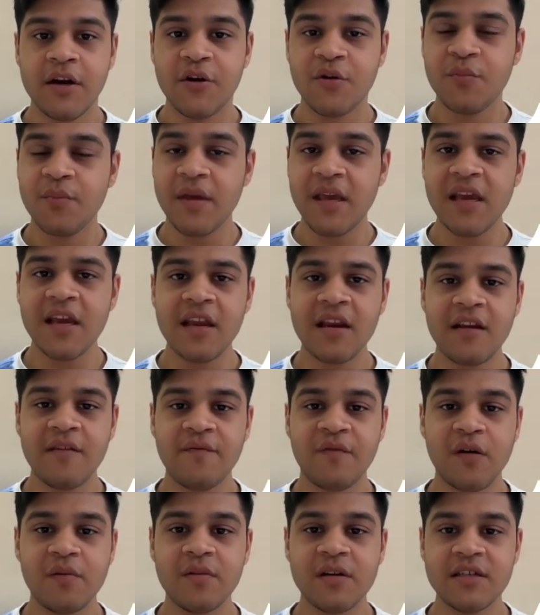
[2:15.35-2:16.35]
To make an
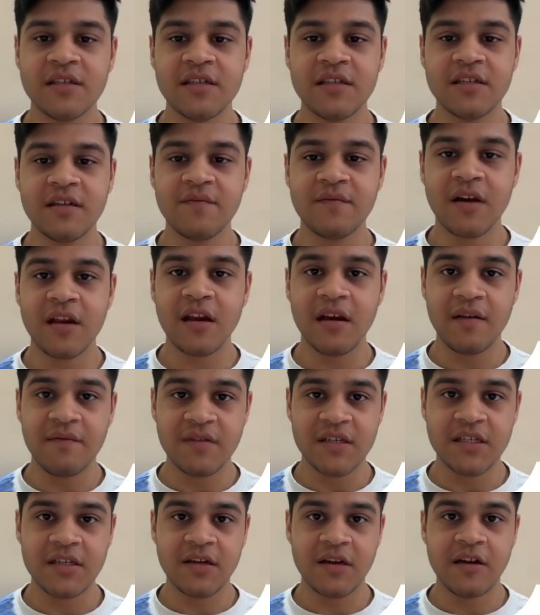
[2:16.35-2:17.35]
informed decision while
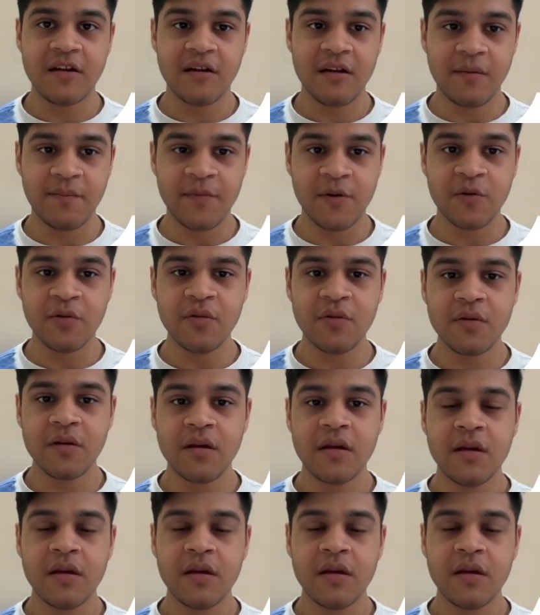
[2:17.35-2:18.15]
investing in crypto,